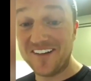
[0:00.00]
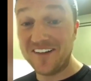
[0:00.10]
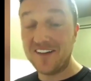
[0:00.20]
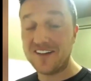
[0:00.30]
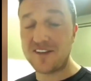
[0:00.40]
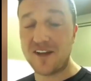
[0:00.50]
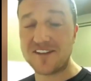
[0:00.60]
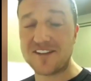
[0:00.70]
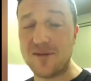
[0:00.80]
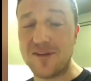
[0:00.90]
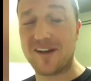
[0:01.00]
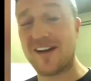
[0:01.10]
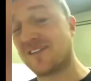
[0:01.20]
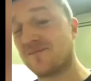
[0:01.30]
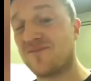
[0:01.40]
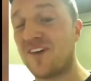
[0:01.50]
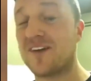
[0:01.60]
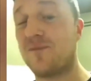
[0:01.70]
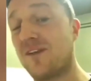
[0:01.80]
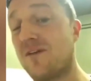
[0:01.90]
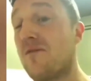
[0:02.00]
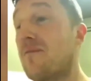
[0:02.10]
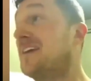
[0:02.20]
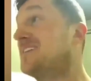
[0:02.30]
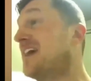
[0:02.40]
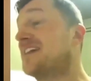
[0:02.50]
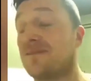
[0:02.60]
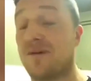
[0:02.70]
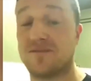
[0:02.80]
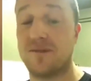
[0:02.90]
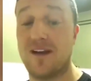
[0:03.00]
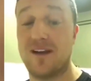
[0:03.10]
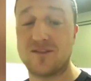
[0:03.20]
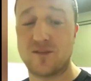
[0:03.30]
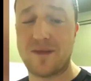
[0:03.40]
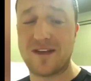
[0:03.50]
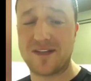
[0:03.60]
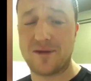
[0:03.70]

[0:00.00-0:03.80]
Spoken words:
It's like Celtic. I had some one of my mates' dads come up to me earlier talking about Celtic.